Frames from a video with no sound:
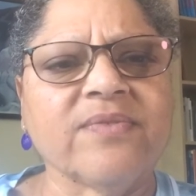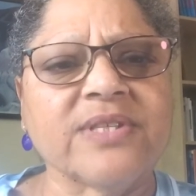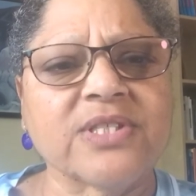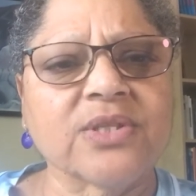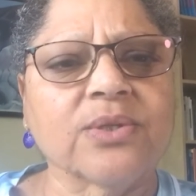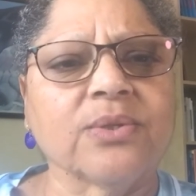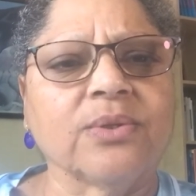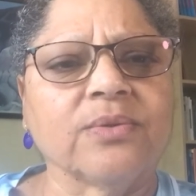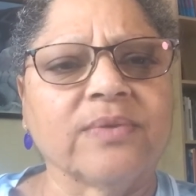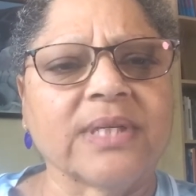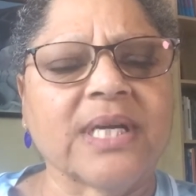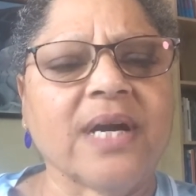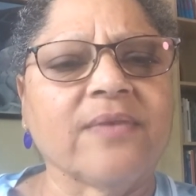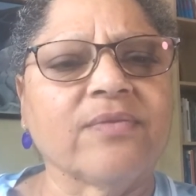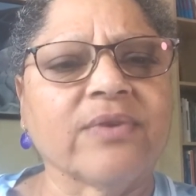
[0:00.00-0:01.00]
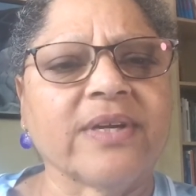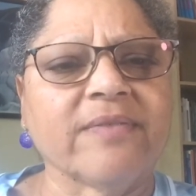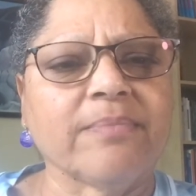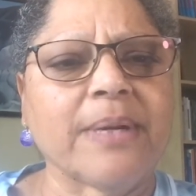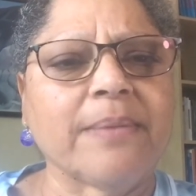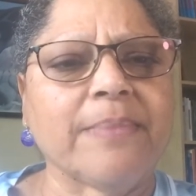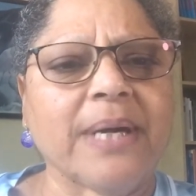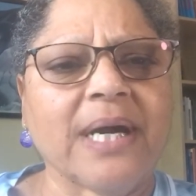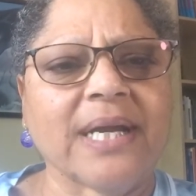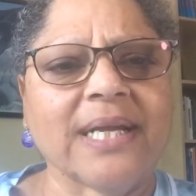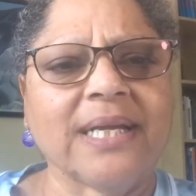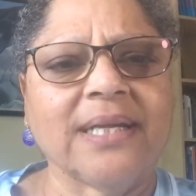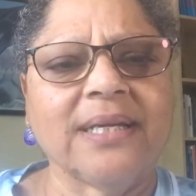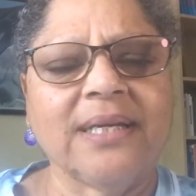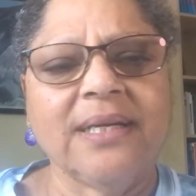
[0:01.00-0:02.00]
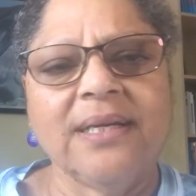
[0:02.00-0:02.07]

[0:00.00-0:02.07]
physical recovery of my body.